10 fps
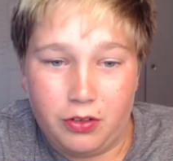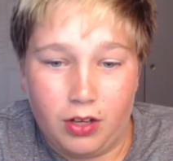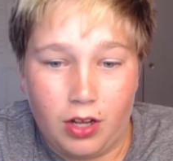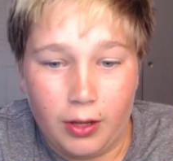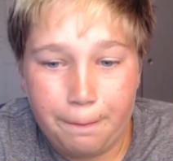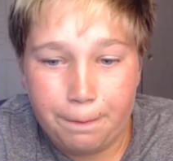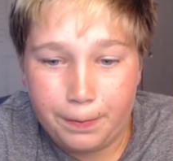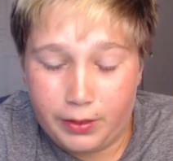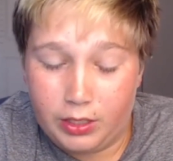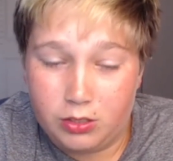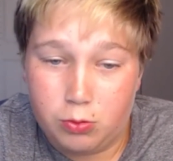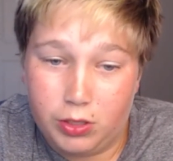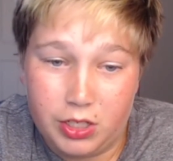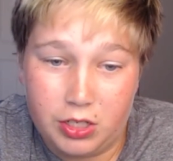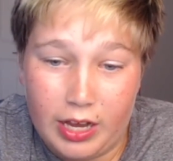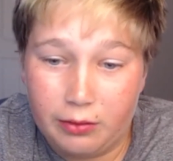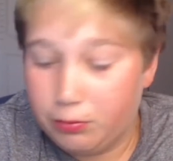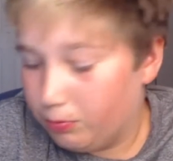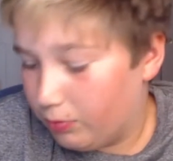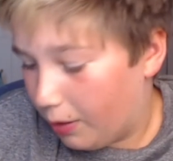I really
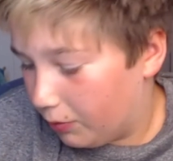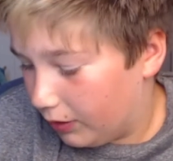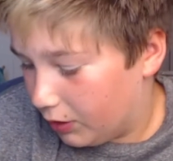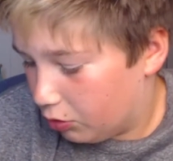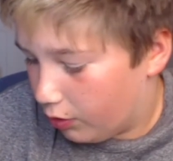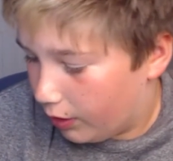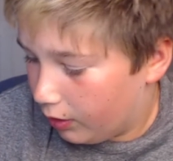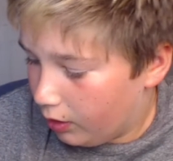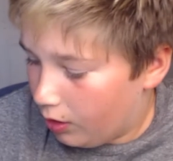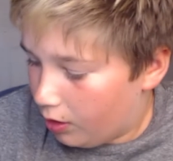enjoy it.